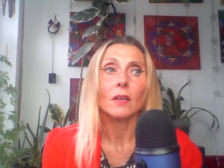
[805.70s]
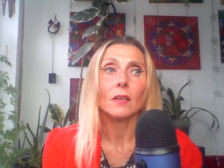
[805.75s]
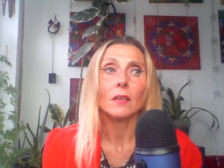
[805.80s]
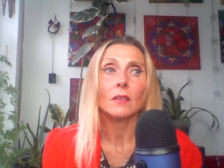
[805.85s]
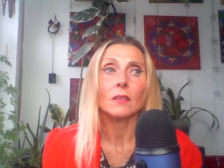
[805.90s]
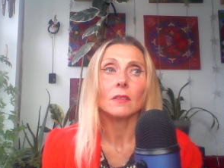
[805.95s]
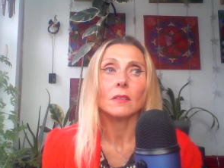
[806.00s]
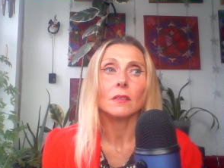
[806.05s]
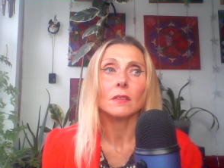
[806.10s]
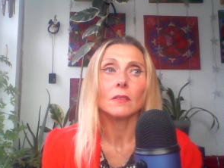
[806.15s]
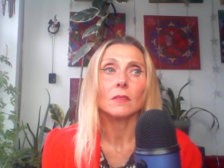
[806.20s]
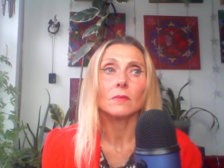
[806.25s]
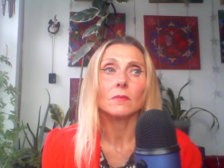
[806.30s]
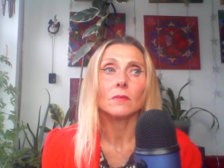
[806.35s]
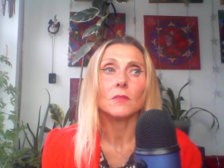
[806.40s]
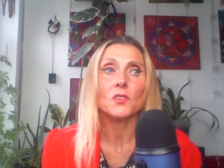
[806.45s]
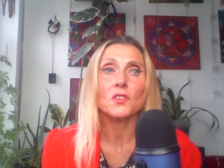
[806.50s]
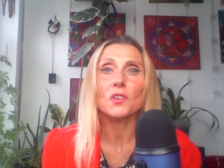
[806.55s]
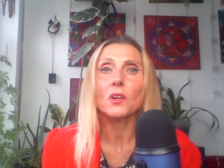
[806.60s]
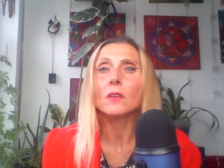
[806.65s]

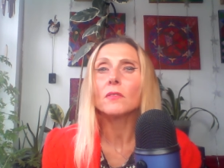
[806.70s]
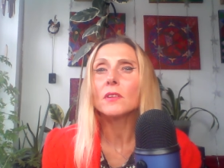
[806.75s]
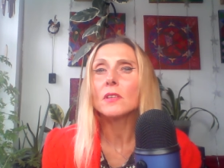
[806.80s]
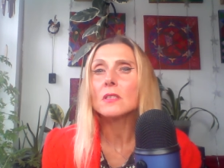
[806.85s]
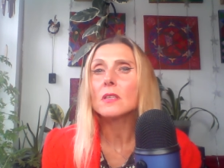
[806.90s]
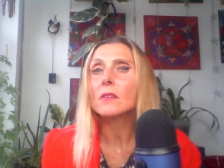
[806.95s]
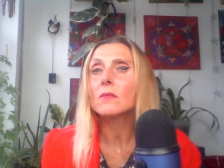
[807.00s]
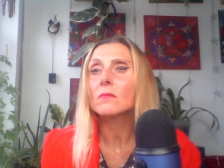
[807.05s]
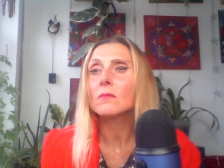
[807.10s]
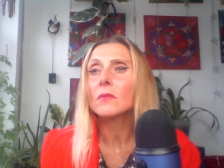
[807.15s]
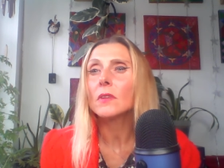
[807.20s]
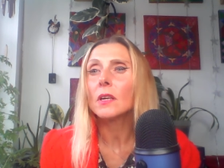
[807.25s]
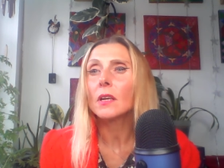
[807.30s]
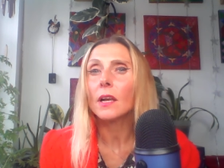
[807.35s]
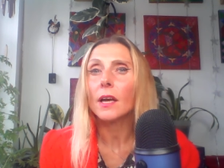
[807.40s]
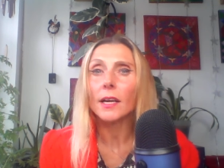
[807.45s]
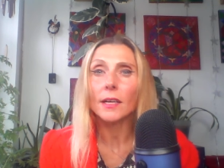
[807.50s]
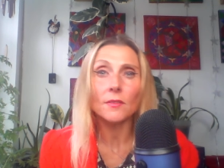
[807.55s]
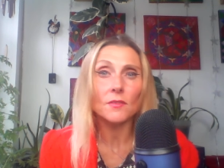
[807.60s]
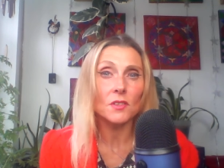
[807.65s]
um, solving some
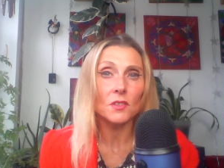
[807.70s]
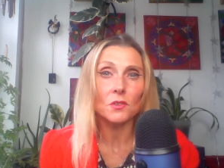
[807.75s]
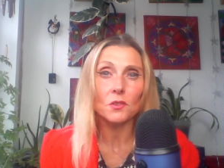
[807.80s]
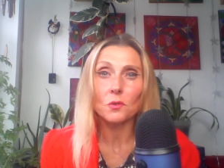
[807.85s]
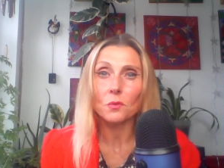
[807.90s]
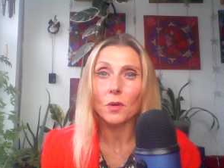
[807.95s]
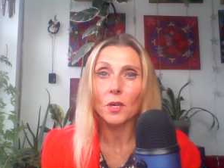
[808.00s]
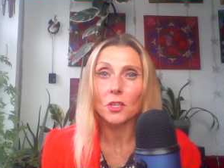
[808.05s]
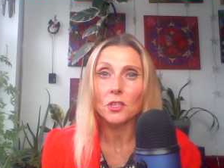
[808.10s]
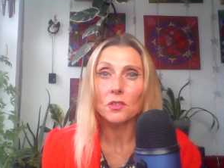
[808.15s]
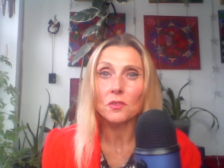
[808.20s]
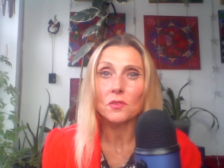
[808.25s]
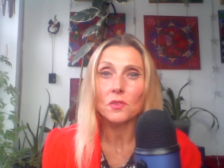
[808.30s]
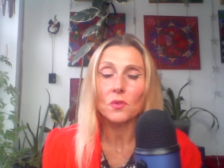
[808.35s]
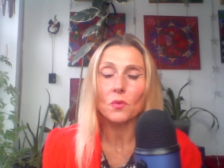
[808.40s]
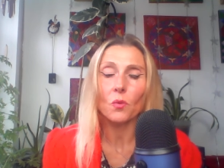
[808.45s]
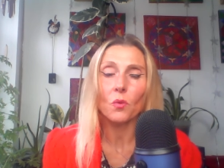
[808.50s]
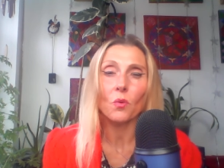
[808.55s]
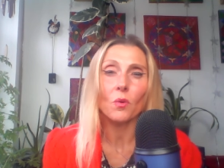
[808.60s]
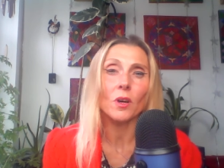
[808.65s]
life
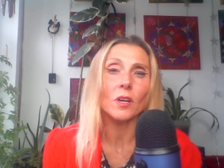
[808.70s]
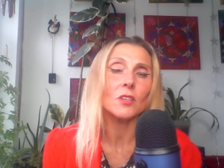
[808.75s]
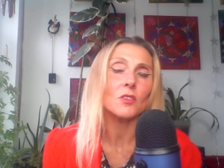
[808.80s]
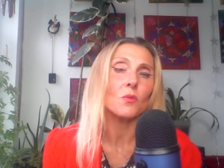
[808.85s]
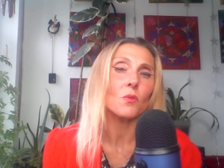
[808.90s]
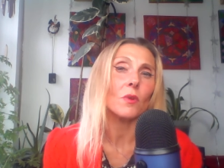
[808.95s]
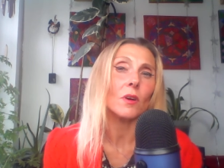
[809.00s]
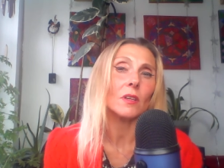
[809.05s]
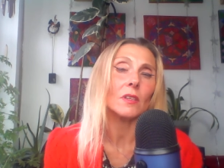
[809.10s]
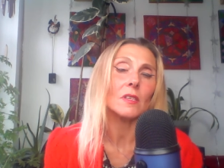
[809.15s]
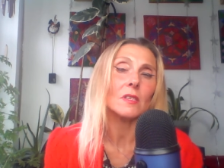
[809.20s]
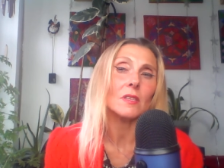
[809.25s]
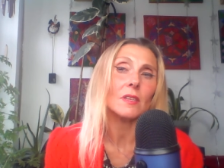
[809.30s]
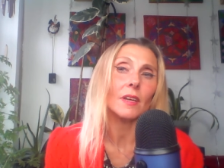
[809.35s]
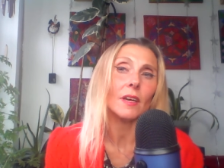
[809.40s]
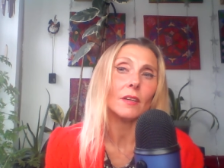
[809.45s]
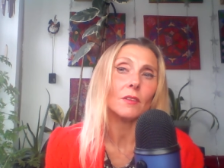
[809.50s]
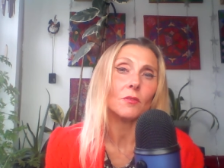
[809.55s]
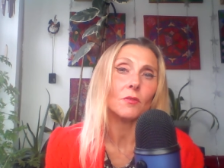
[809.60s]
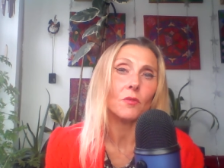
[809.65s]
situations, which one is
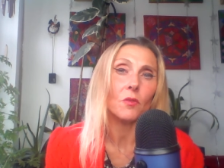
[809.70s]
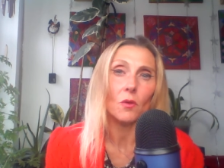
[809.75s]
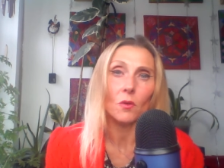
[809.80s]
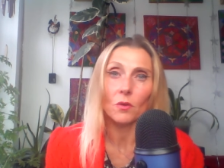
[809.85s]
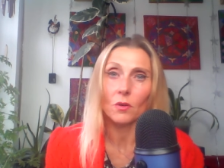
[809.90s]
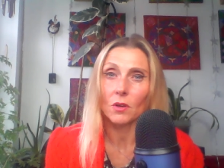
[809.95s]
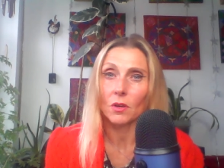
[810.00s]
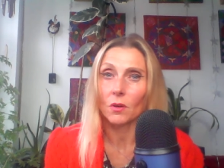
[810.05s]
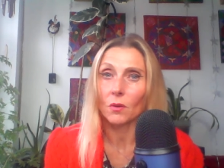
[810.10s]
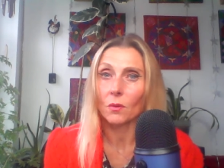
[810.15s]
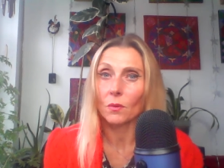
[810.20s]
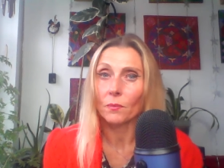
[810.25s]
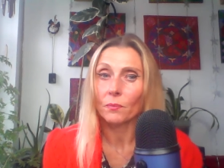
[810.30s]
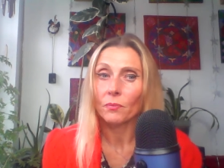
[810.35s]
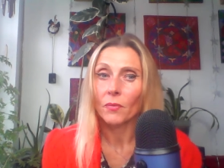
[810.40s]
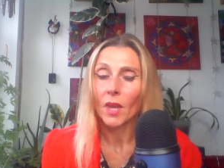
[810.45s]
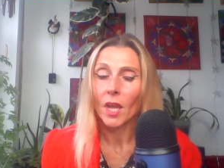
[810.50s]
that for you?